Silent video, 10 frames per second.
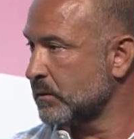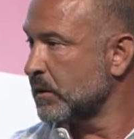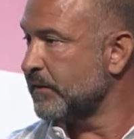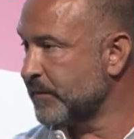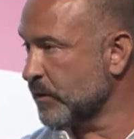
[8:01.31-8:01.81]

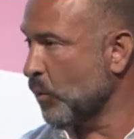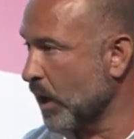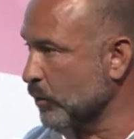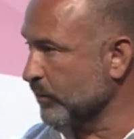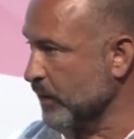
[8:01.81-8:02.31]
If you're to
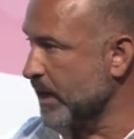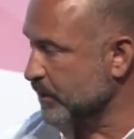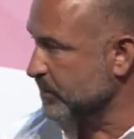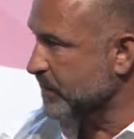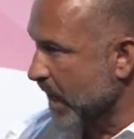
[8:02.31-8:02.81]
walk over
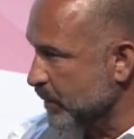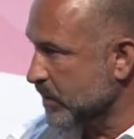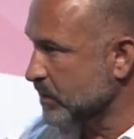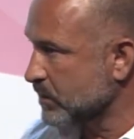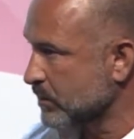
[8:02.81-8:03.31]
acres of
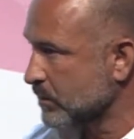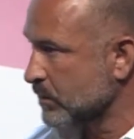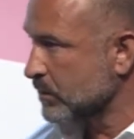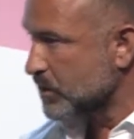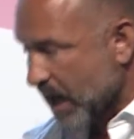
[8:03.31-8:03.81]
diamonds,
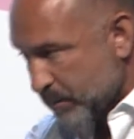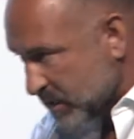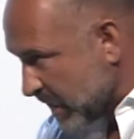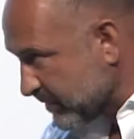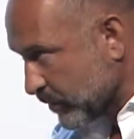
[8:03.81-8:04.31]
diamonds
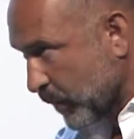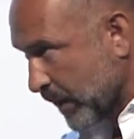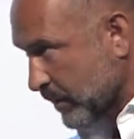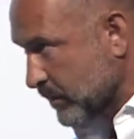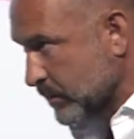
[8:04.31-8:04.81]

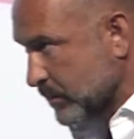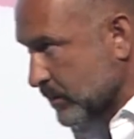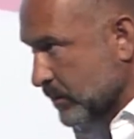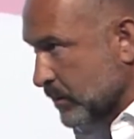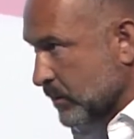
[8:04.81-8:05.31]
everywhere,
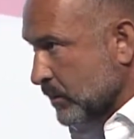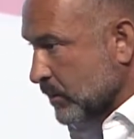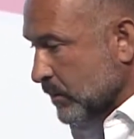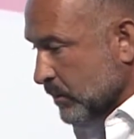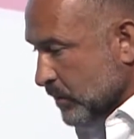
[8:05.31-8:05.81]

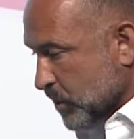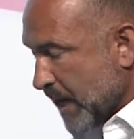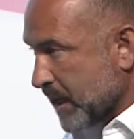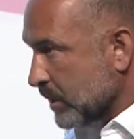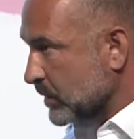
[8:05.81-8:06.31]

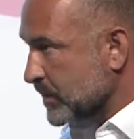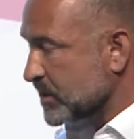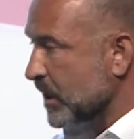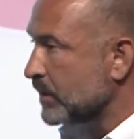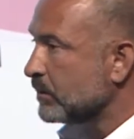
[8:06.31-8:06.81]
shining in the
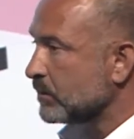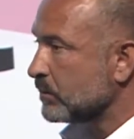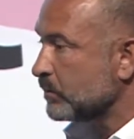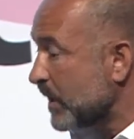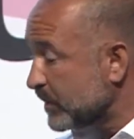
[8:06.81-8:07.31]
sun,
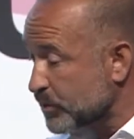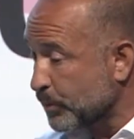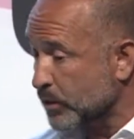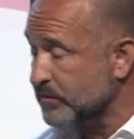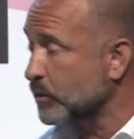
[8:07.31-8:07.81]
maybe there's
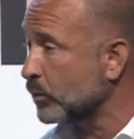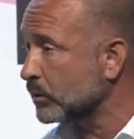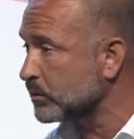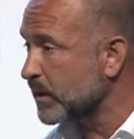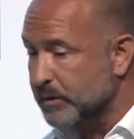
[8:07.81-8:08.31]
bars of
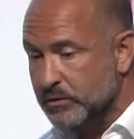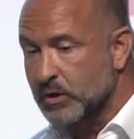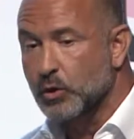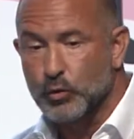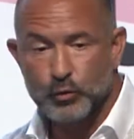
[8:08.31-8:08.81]
gold, maybe there's
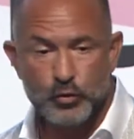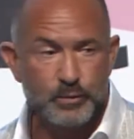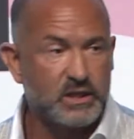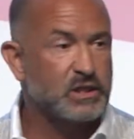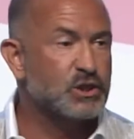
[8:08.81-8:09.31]

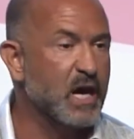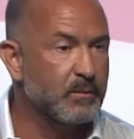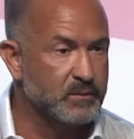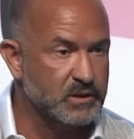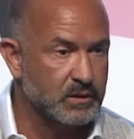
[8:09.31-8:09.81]
rubies and
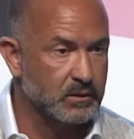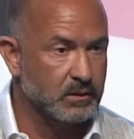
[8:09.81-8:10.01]
gems,